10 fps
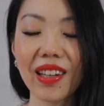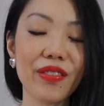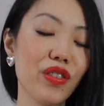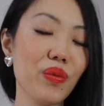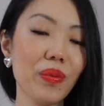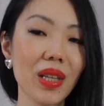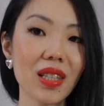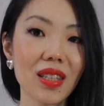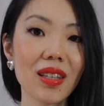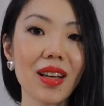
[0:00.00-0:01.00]
If you
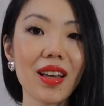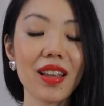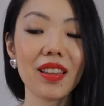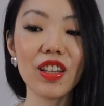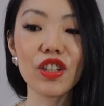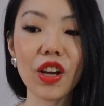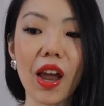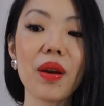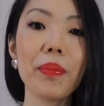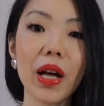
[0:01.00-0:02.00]
missed the
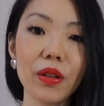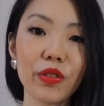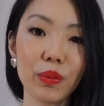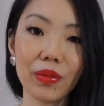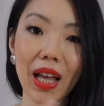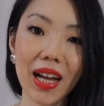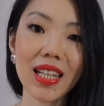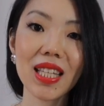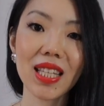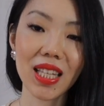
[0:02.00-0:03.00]
chain belt from
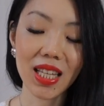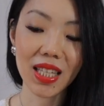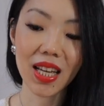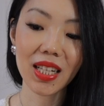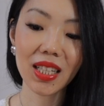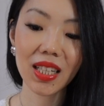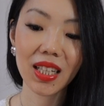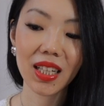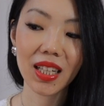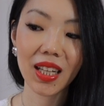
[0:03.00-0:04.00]
last season,
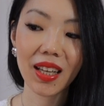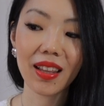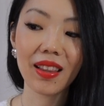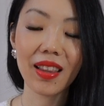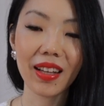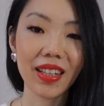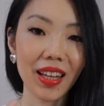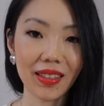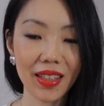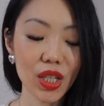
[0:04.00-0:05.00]
then
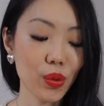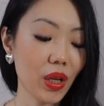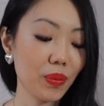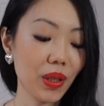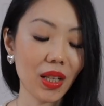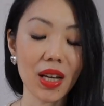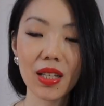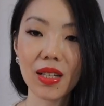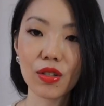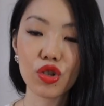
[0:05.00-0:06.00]
get this one
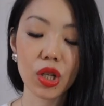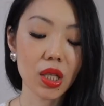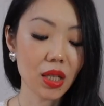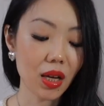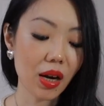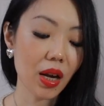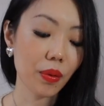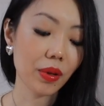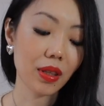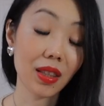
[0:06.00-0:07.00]
because it's just stunning
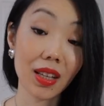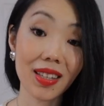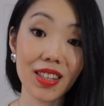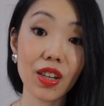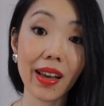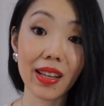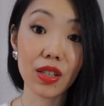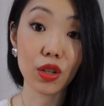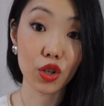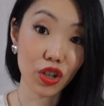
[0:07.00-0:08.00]
with this as
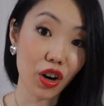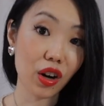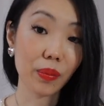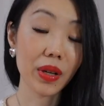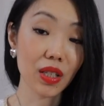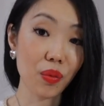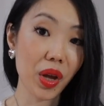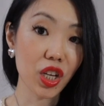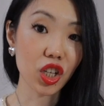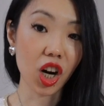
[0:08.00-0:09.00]
the charm, as the
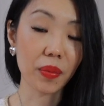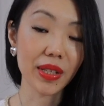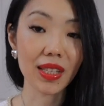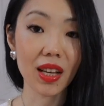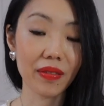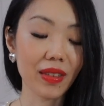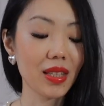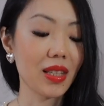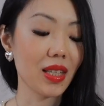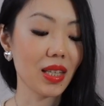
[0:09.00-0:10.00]
main charm instead of the
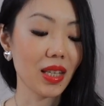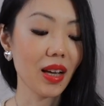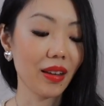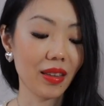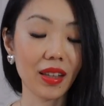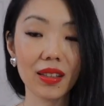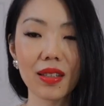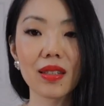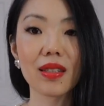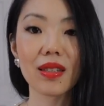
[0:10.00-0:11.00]
CC. I think
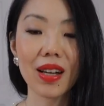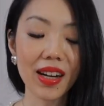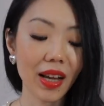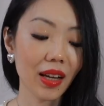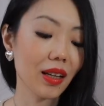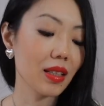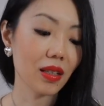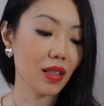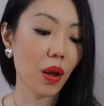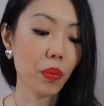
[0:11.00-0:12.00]
it's stunning. It's
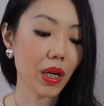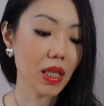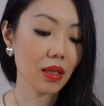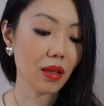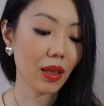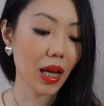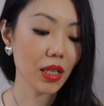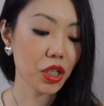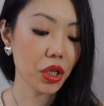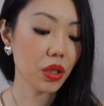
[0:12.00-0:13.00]
the same price as the
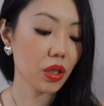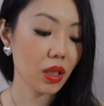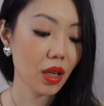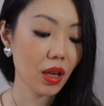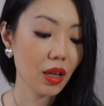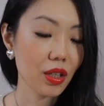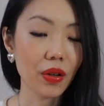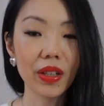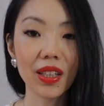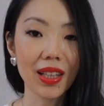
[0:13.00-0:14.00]
last year's,
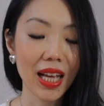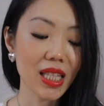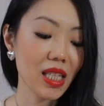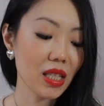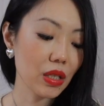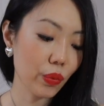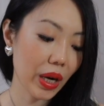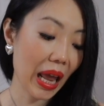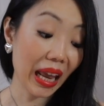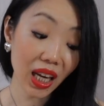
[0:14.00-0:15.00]
sorry, the last season's
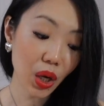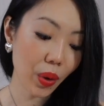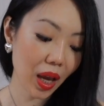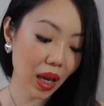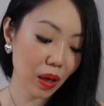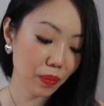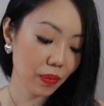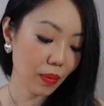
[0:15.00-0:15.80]
one anyway.